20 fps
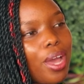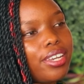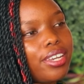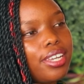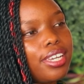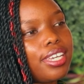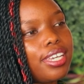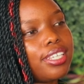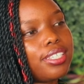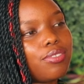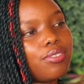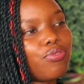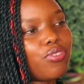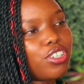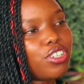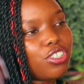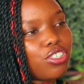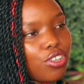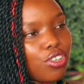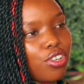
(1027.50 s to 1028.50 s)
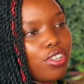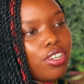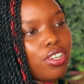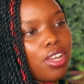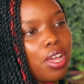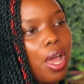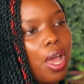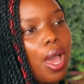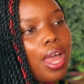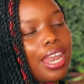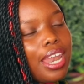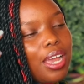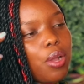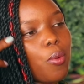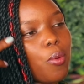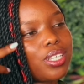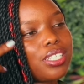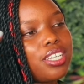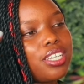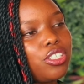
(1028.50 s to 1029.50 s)
what his vision...
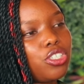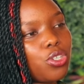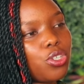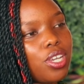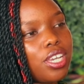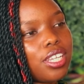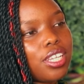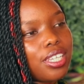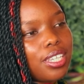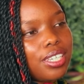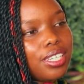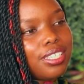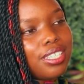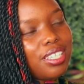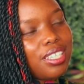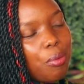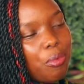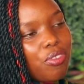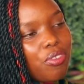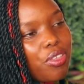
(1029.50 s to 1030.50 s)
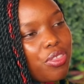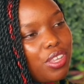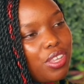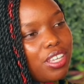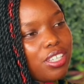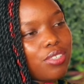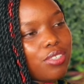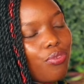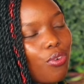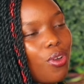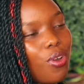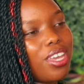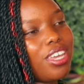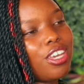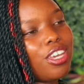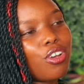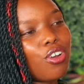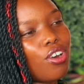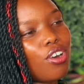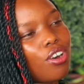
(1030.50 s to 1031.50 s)
Like, was he doing some of the things for
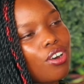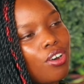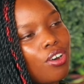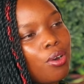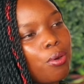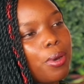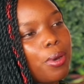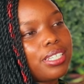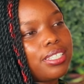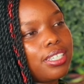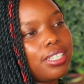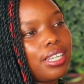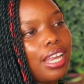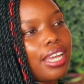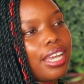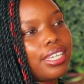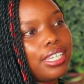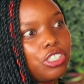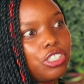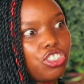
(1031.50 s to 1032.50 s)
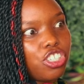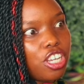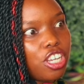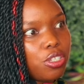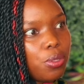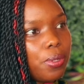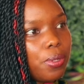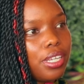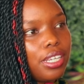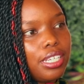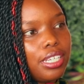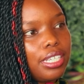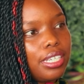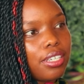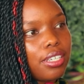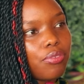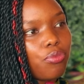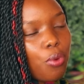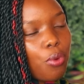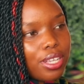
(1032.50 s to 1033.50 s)
ego? Or was it, like, he
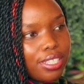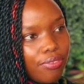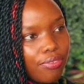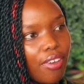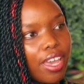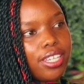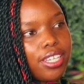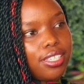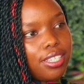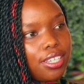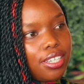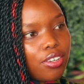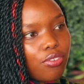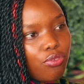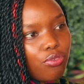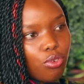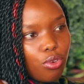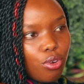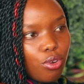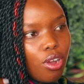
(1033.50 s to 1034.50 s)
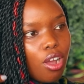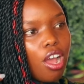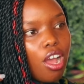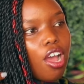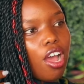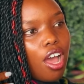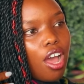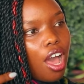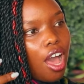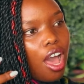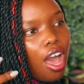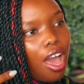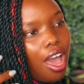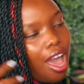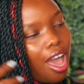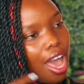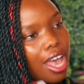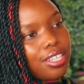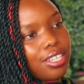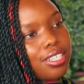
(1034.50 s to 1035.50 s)
genuinely was fighting for
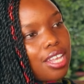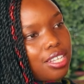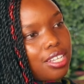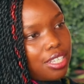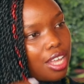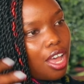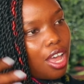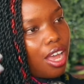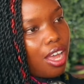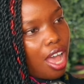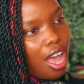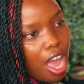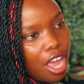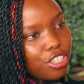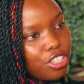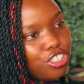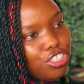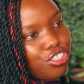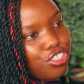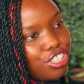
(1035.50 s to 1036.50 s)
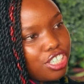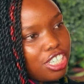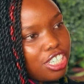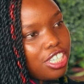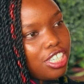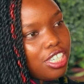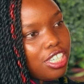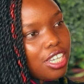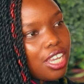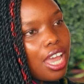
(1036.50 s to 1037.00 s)
us as a country?